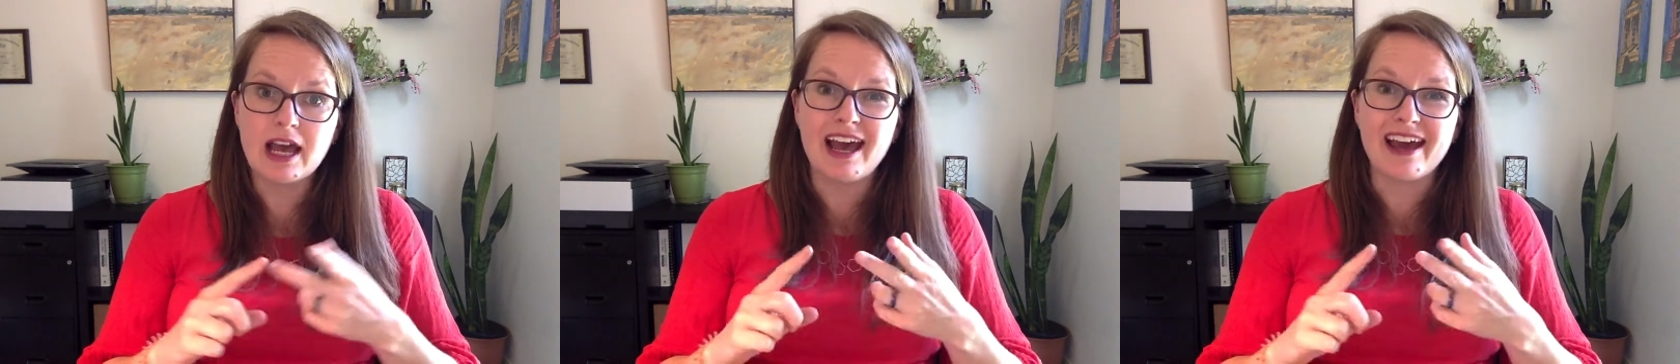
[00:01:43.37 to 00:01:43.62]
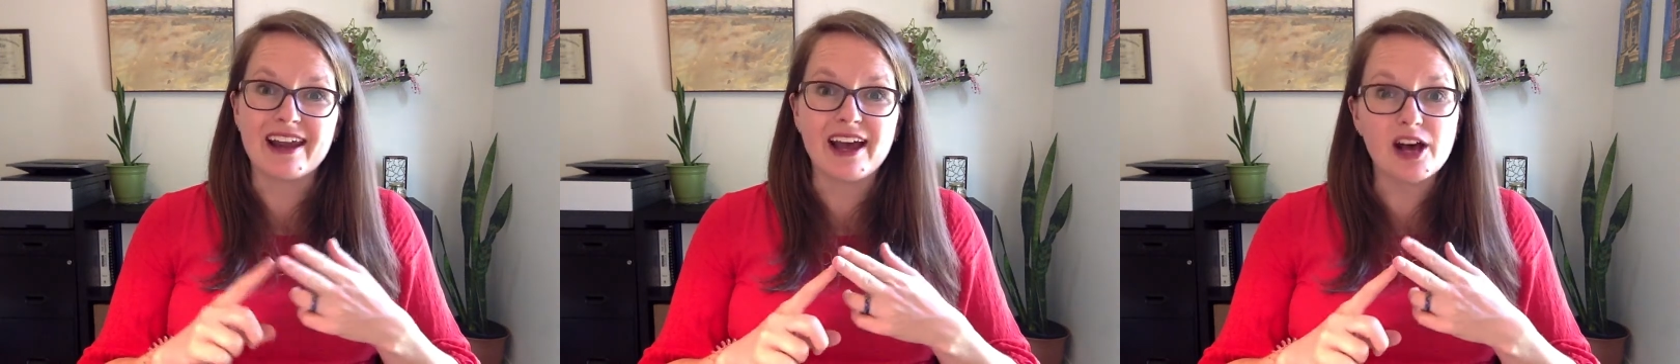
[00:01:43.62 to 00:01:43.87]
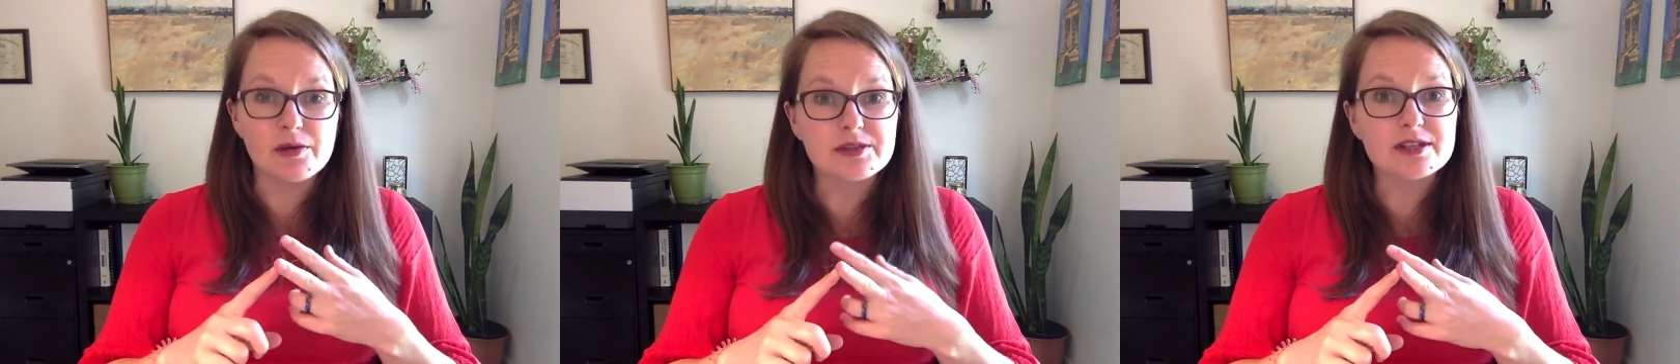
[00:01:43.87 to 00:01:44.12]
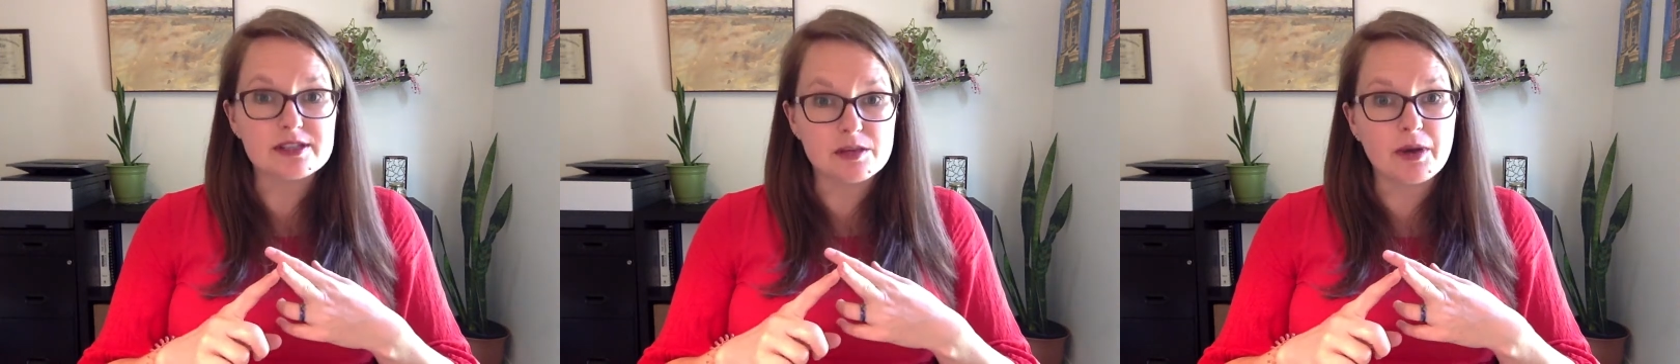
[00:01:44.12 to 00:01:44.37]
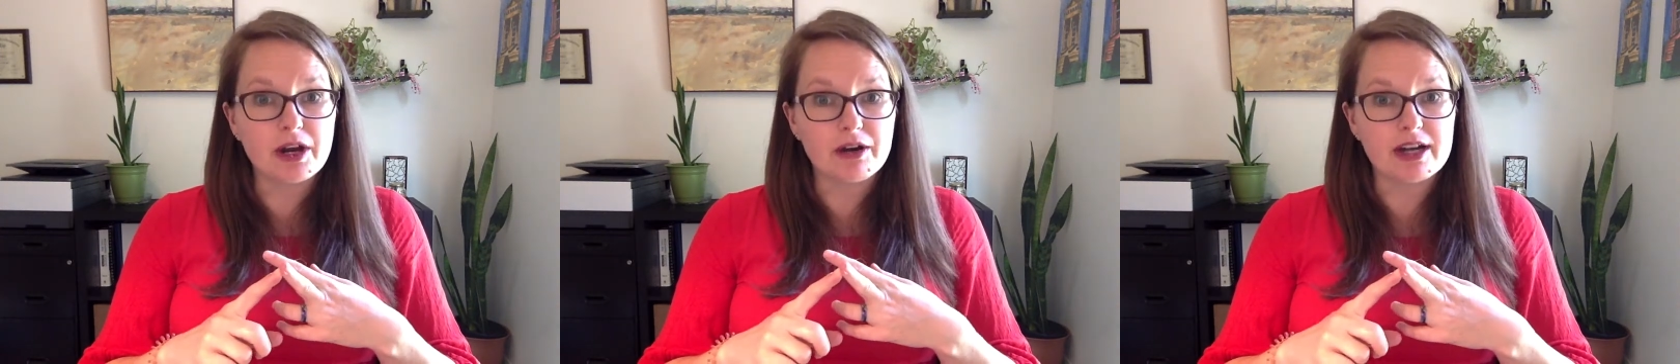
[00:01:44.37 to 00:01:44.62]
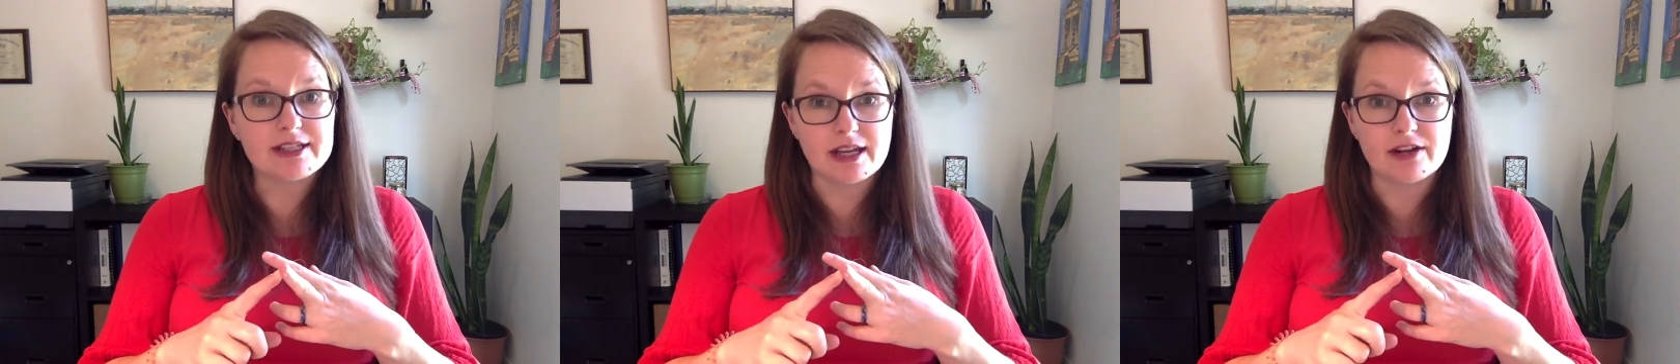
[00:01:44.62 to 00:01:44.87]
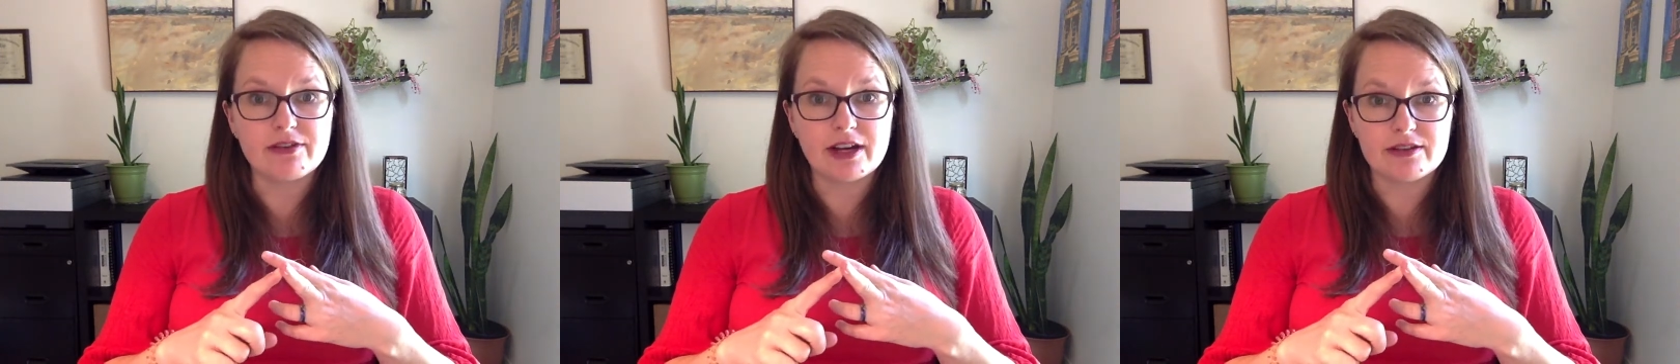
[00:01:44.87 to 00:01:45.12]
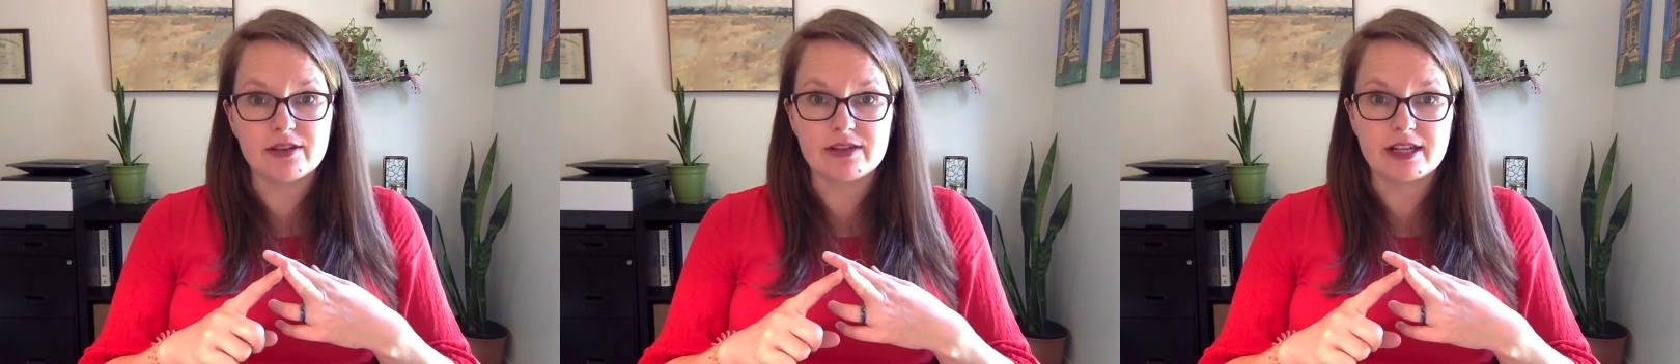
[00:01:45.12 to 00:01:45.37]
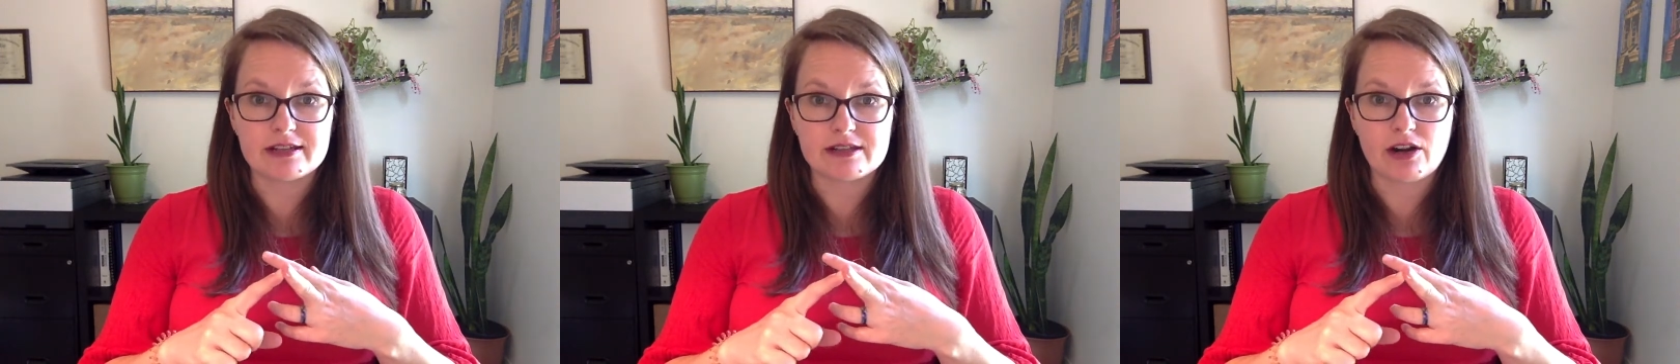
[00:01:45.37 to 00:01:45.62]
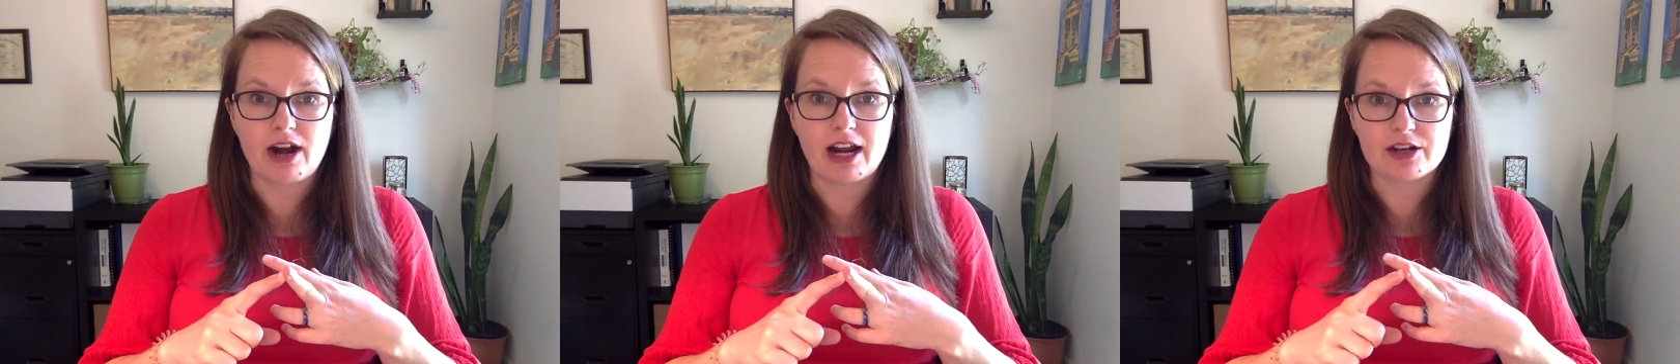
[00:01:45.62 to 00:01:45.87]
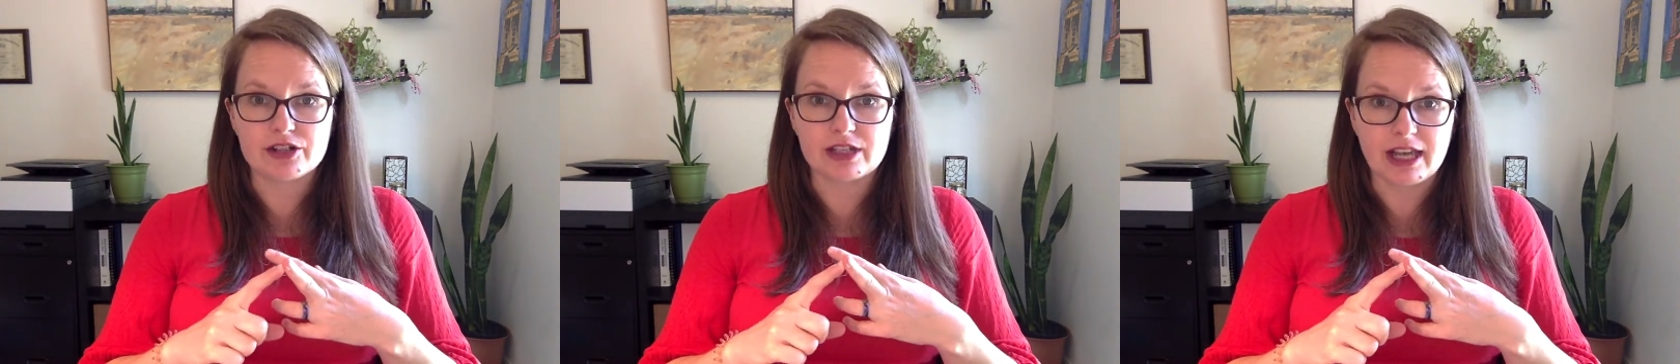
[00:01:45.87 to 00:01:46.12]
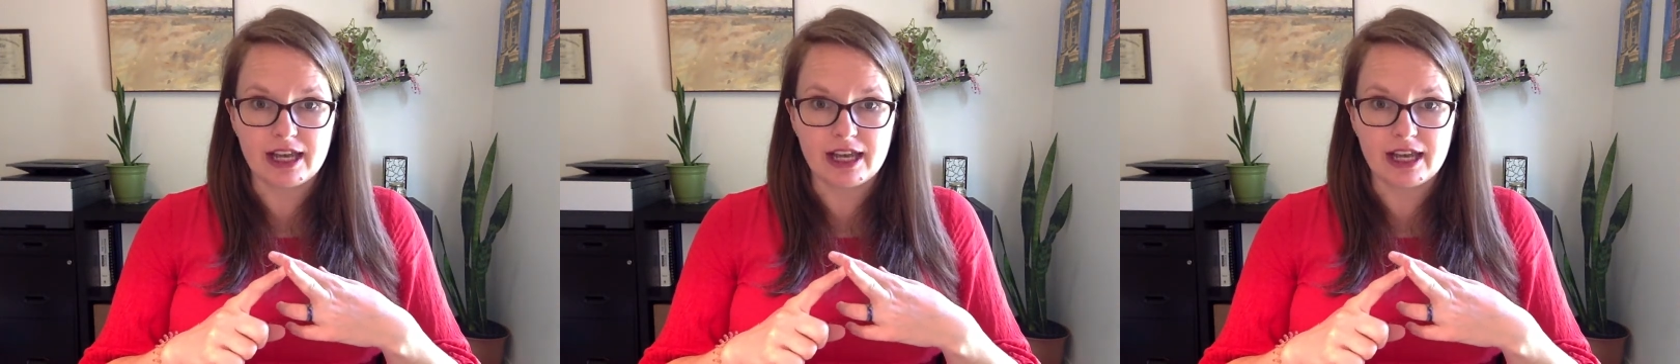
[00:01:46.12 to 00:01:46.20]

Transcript: and it helps us to better identify the things that are actually